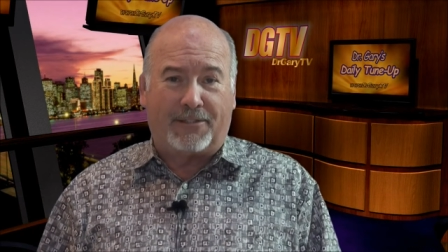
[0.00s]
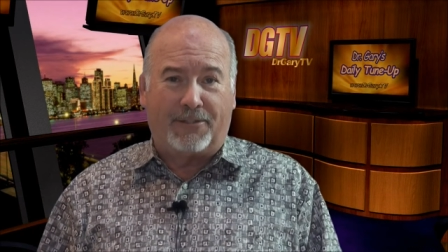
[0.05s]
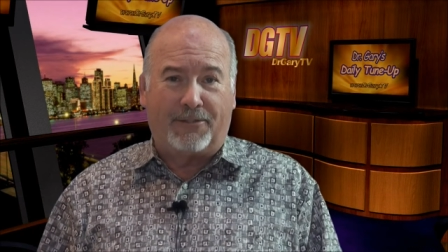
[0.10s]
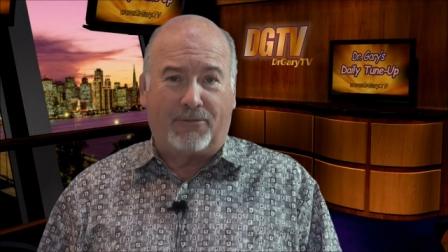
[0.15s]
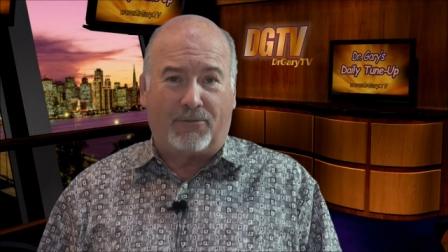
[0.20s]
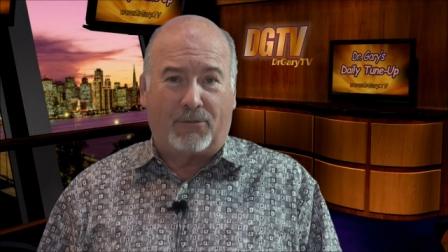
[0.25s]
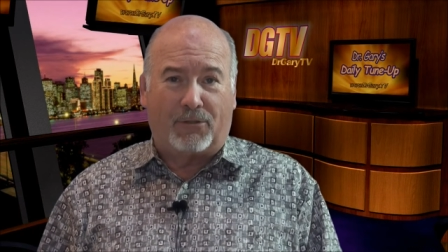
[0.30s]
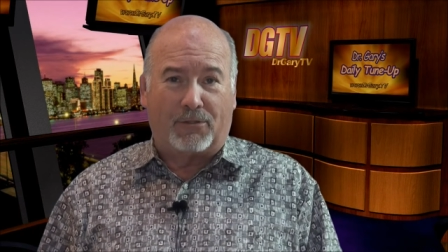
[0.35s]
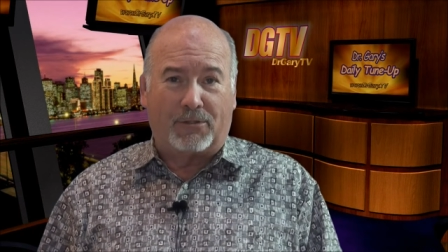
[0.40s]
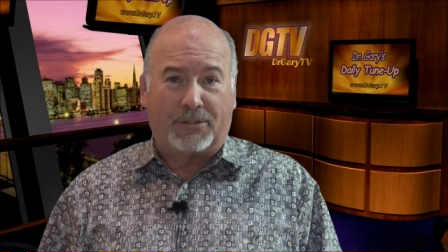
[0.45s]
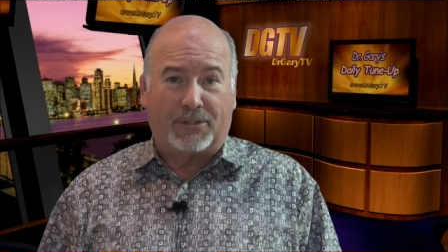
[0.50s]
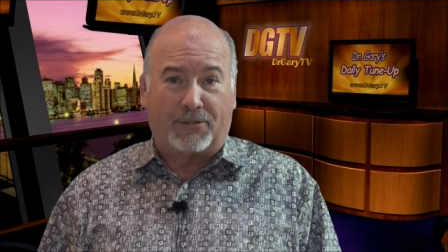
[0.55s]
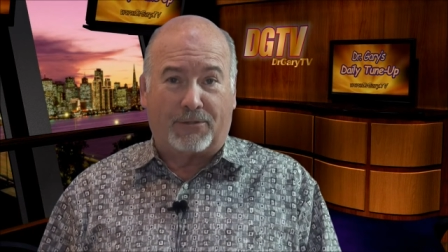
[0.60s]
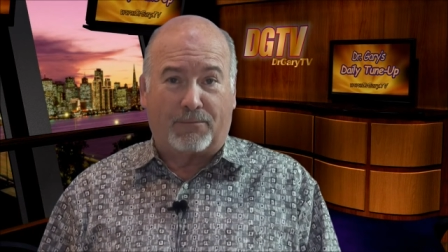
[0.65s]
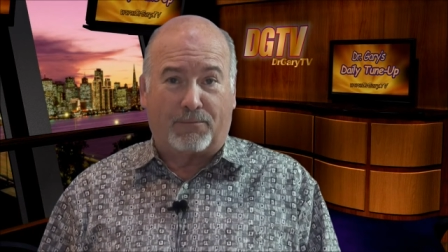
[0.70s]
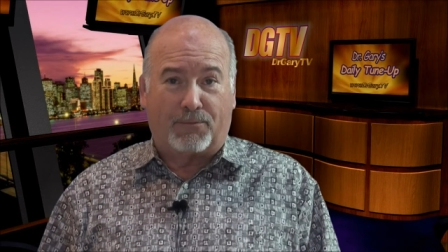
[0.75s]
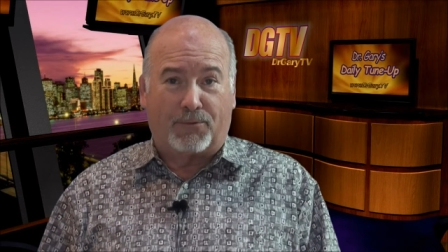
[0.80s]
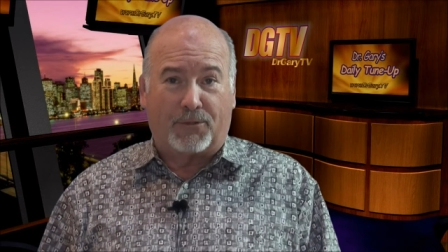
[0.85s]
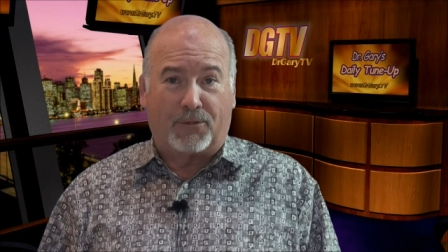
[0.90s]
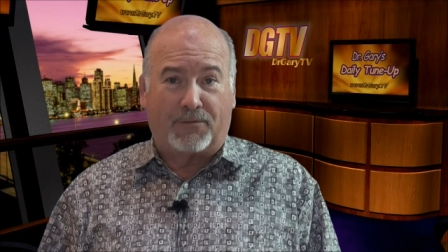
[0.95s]
tools to
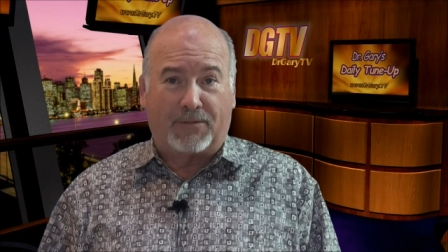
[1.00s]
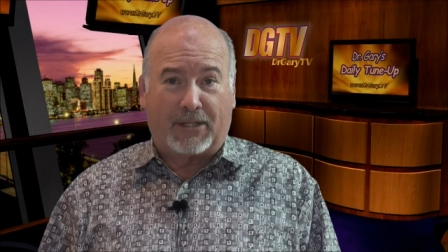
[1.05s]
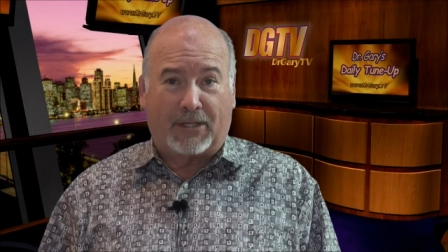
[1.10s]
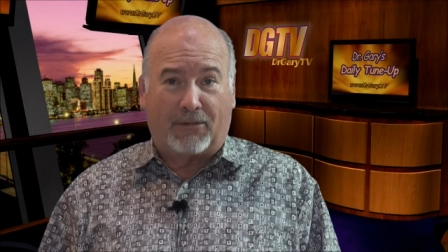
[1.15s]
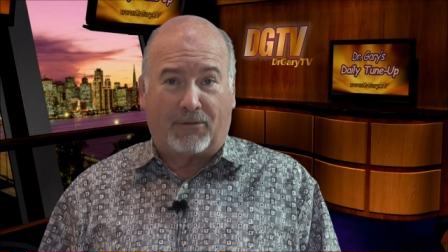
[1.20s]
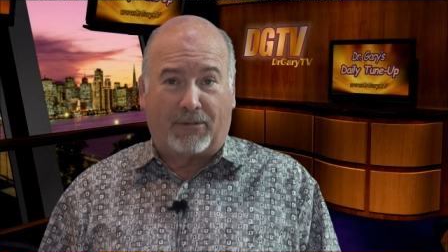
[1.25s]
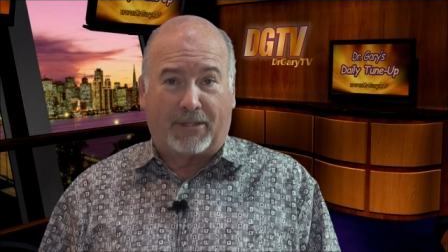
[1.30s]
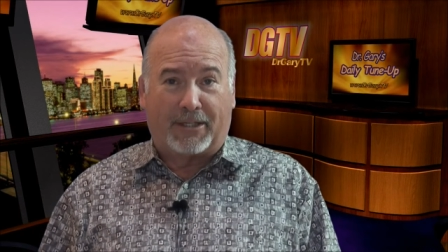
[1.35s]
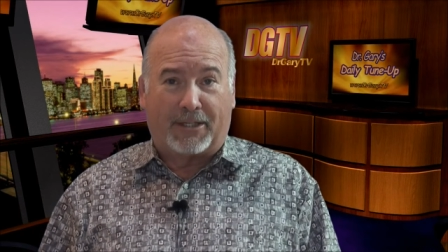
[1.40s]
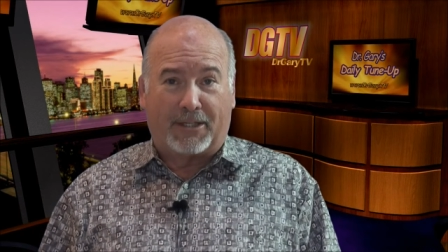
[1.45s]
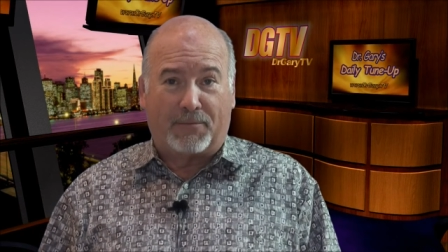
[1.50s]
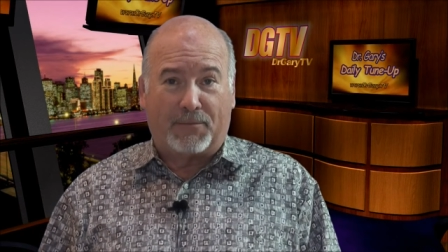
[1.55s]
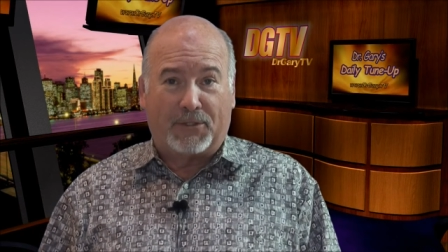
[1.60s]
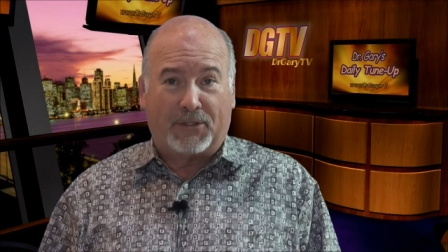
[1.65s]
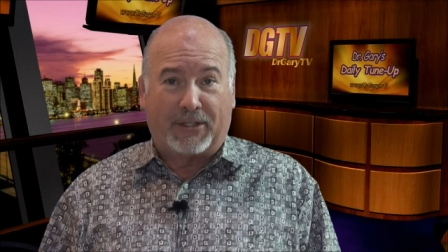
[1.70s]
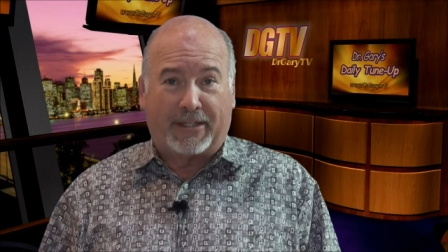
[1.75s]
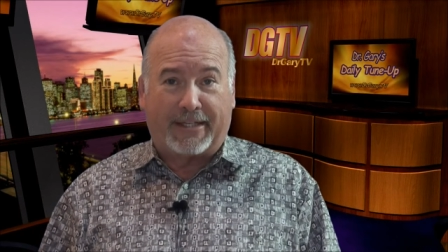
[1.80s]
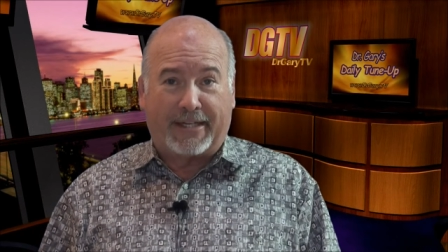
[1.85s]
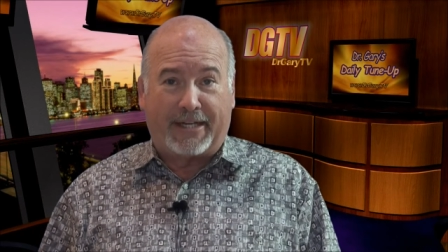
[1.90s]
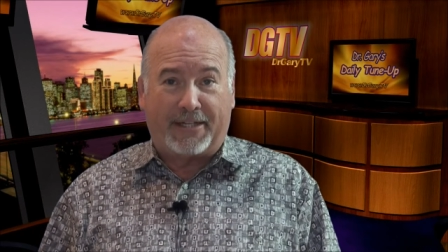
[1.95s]
improve not only
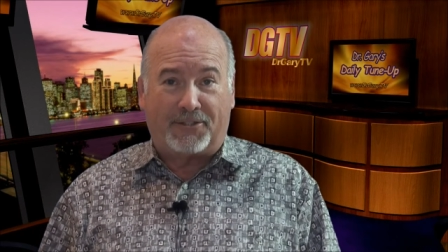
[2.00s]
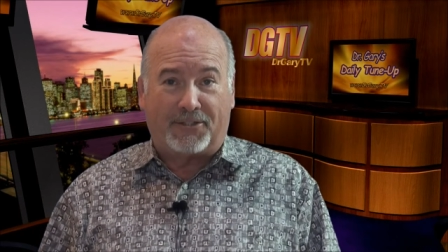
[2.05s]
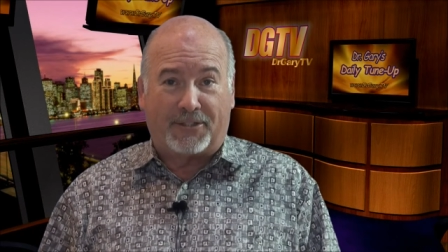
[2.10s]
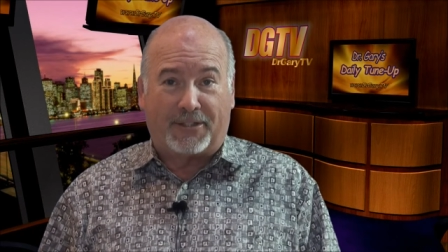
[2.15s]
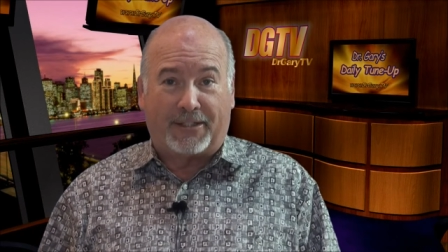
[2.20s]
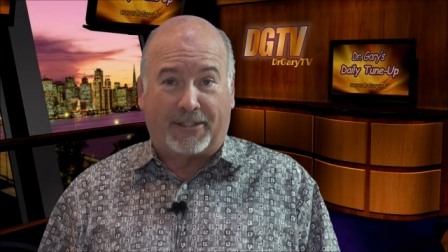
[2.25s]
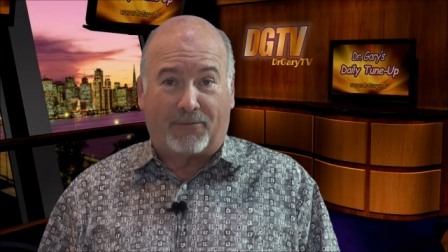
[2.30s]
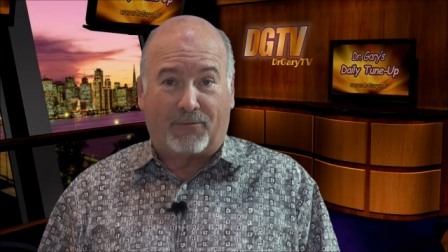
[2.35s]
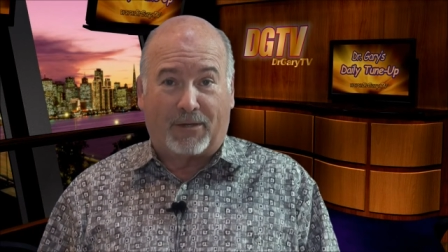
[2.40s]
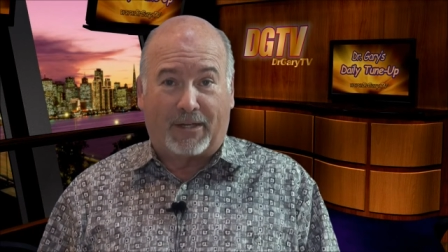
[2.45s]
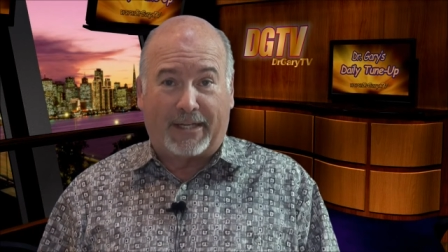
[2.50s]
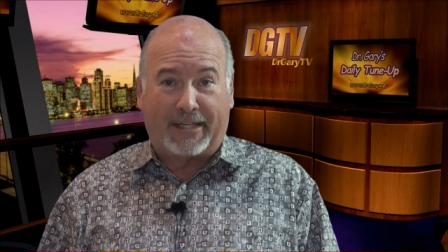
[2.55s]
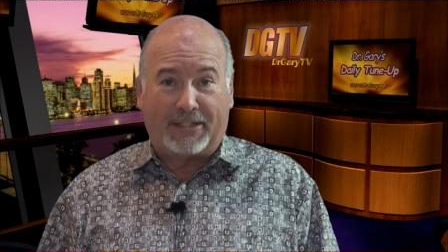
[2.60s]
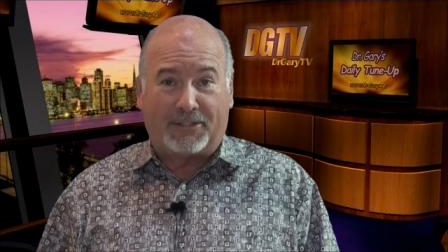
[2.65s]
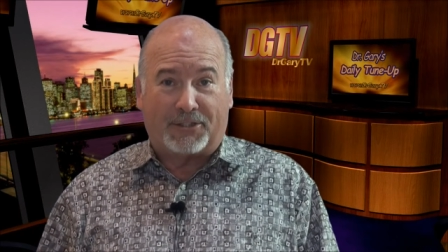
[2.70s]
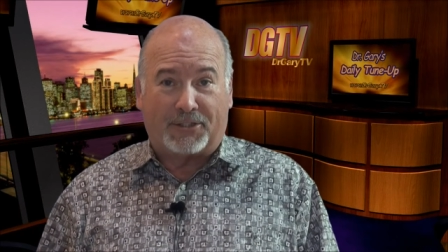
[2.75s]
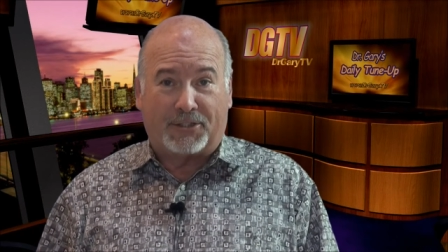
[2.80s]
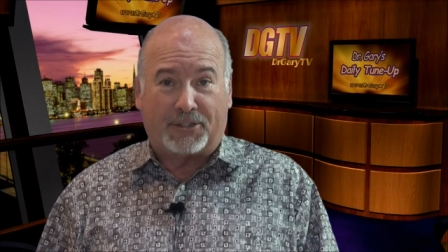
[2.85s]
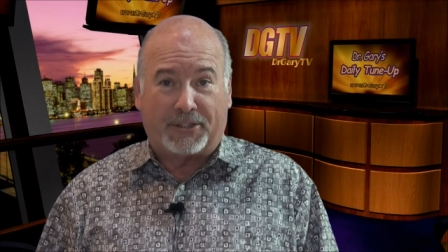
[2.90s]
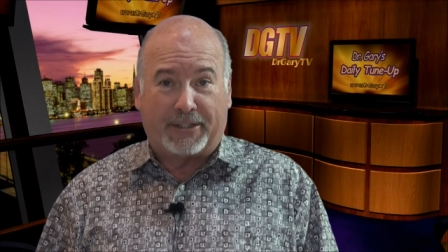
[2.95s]
communication and
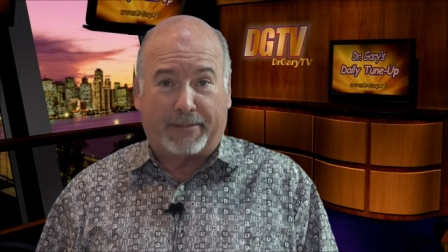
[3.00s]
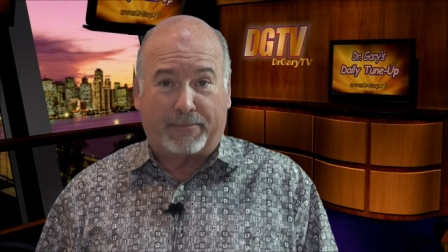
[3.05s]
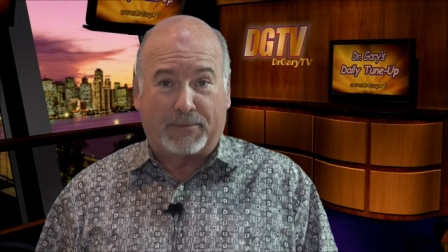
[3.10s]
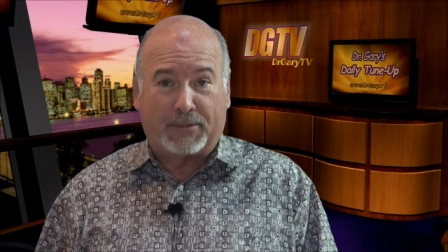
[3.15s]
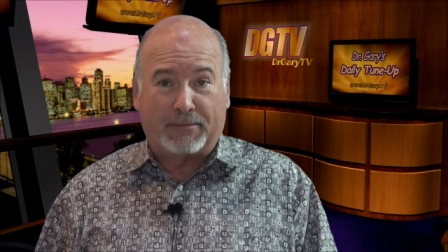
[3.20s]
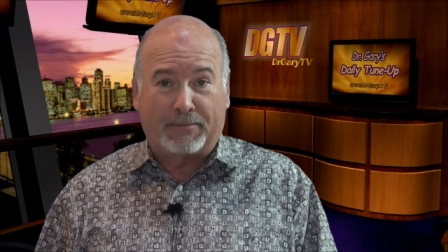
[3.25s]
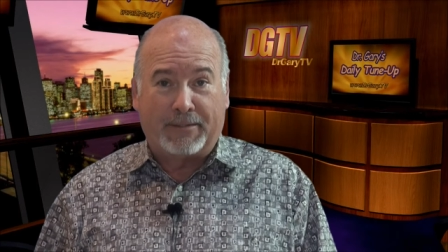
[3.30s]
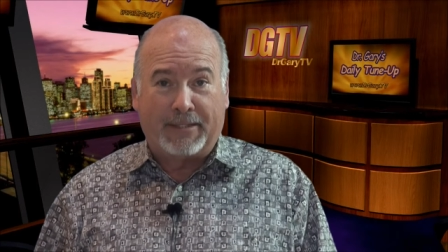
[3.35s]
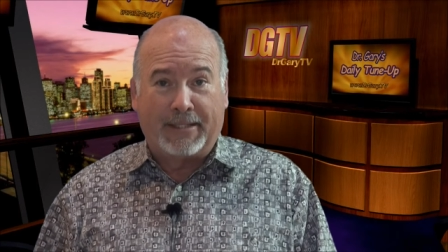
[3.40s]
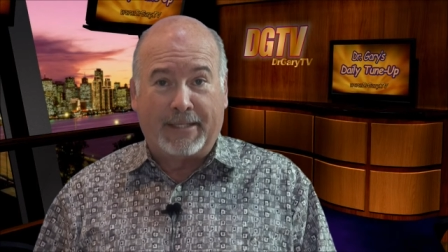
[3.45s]
relationships,